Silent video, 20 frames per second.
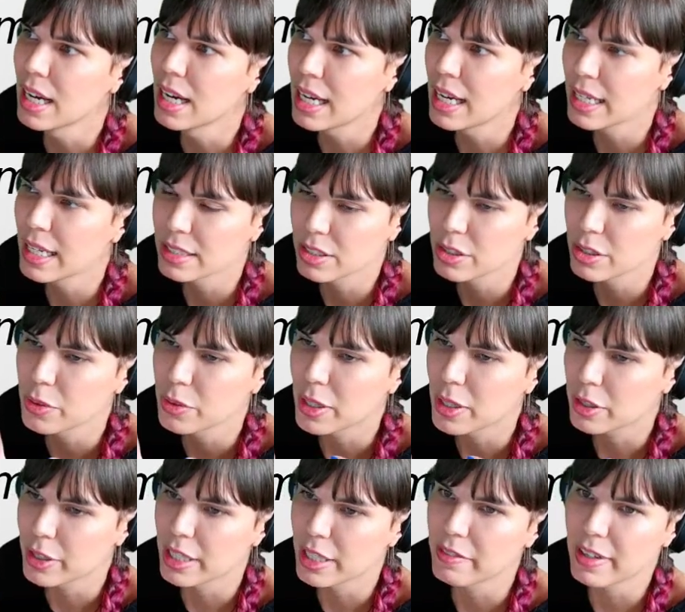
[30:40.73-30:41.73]
So you
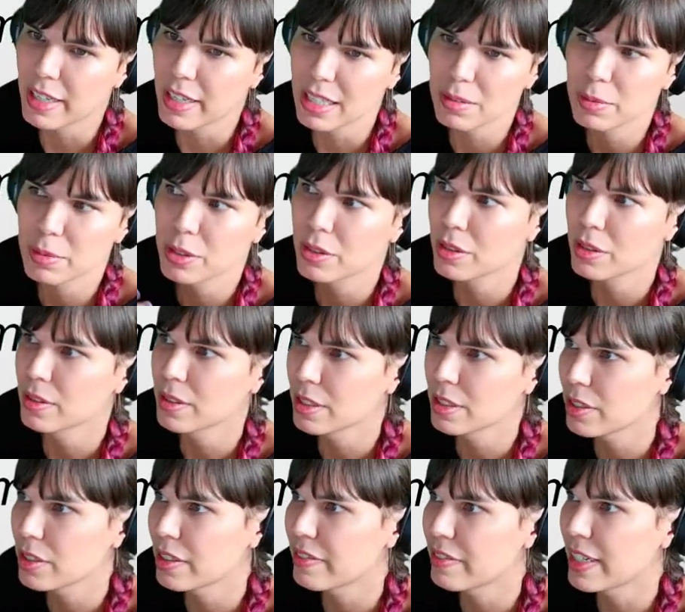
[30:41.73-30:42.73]
create a variable,
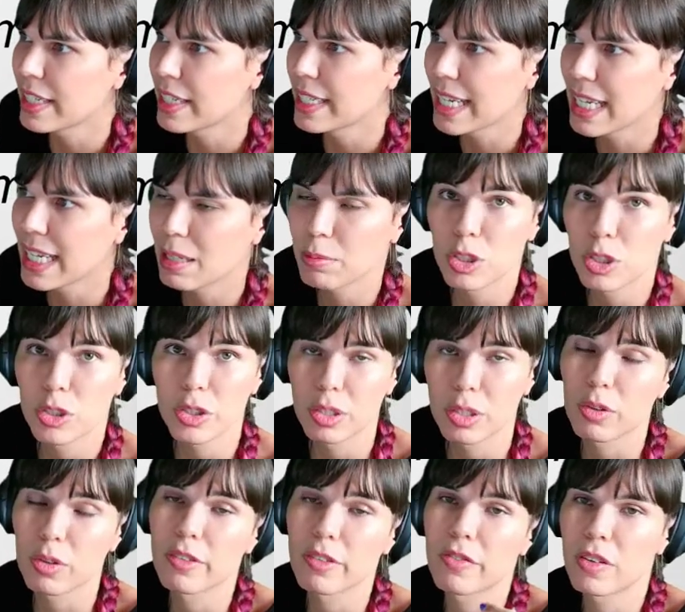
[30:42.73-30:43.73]
you give it a name so you can
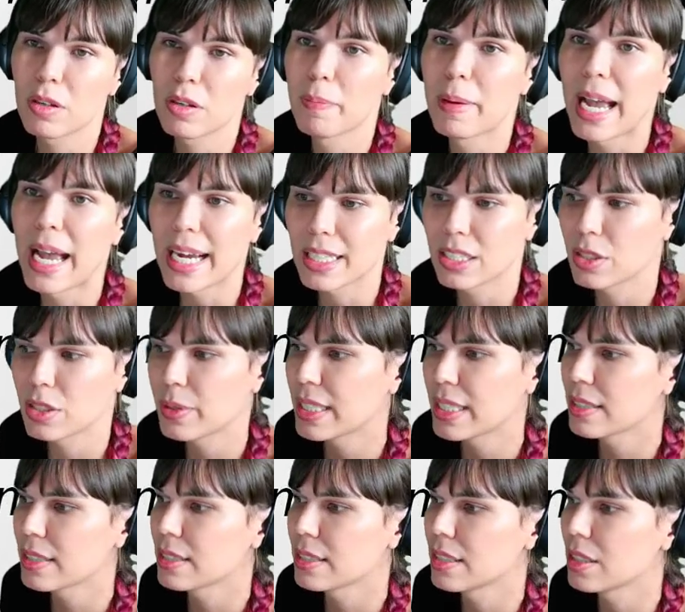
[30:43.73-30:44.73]
refer back to
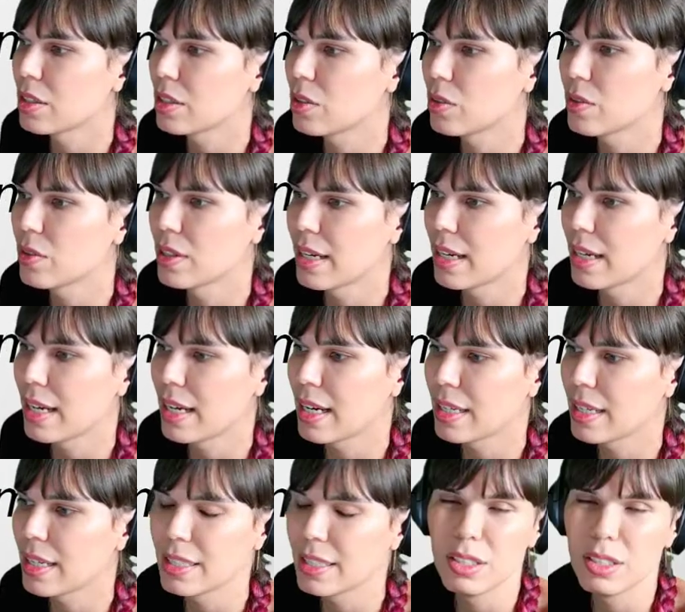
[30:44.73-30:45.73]
it. So
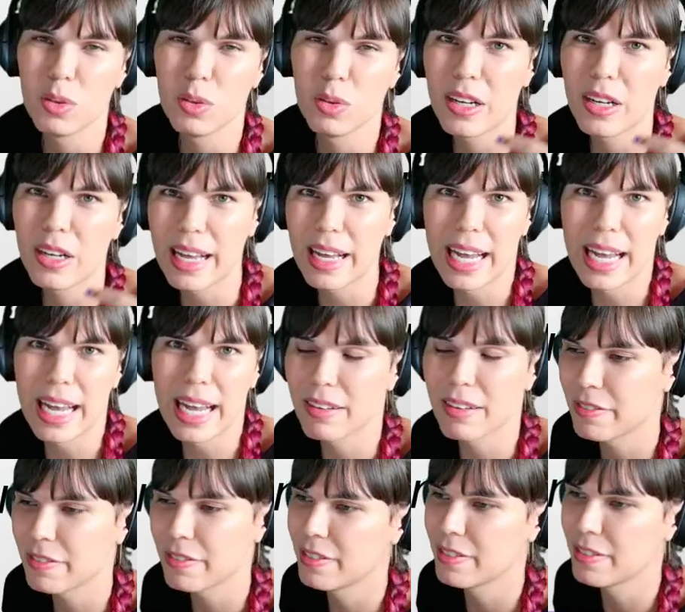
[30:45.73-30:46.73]
you all
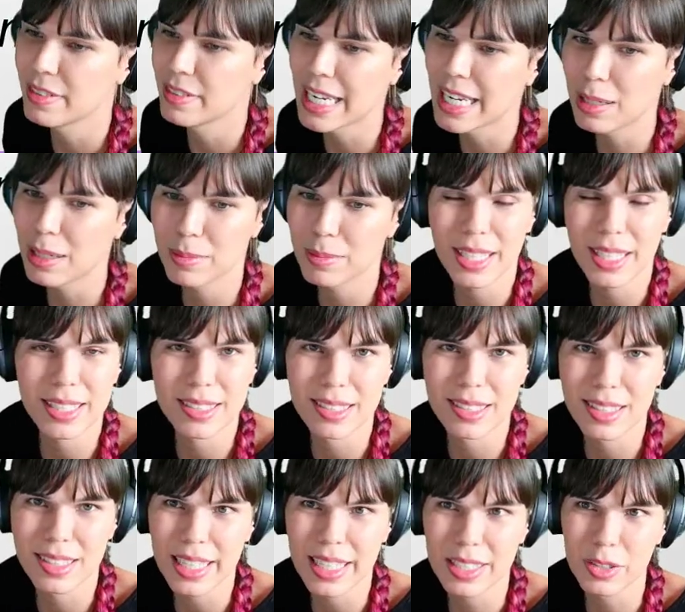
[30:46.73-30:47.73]
have names that's
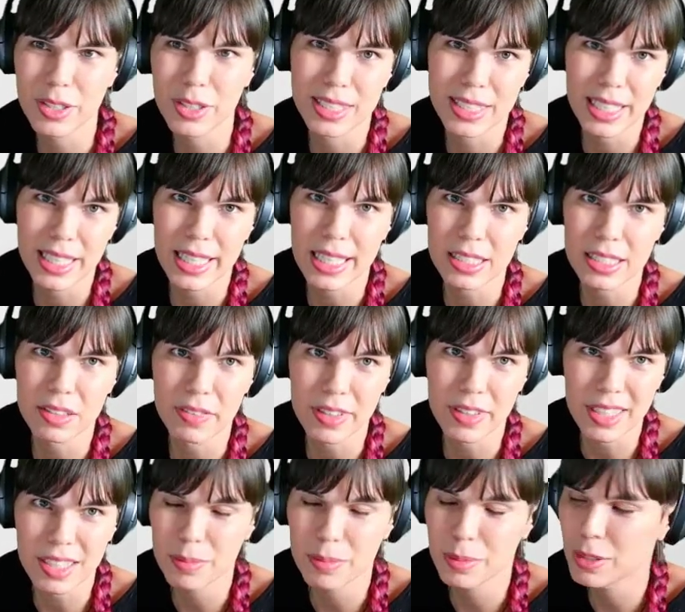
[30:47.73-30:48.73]
like, you could say that's a
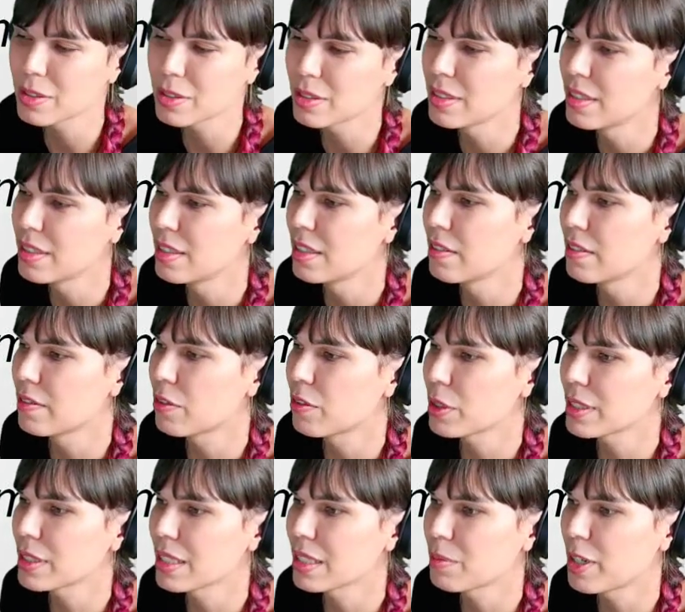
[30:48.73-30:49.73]
variable
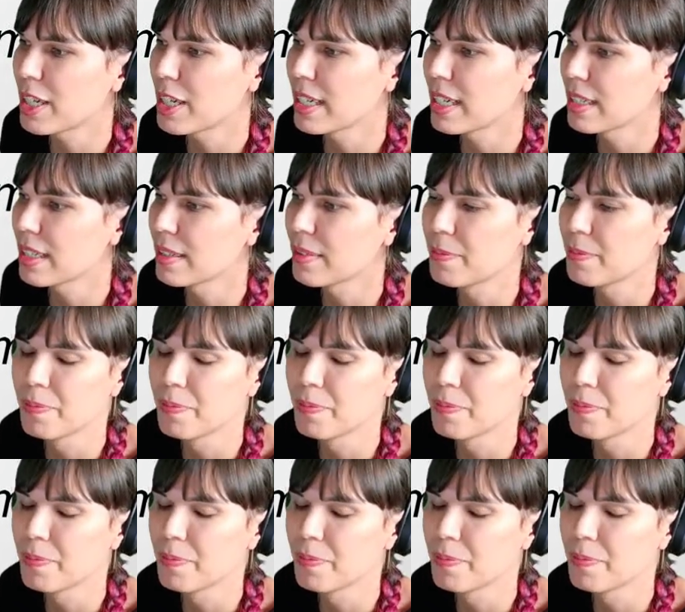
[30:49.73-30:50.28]
for someone.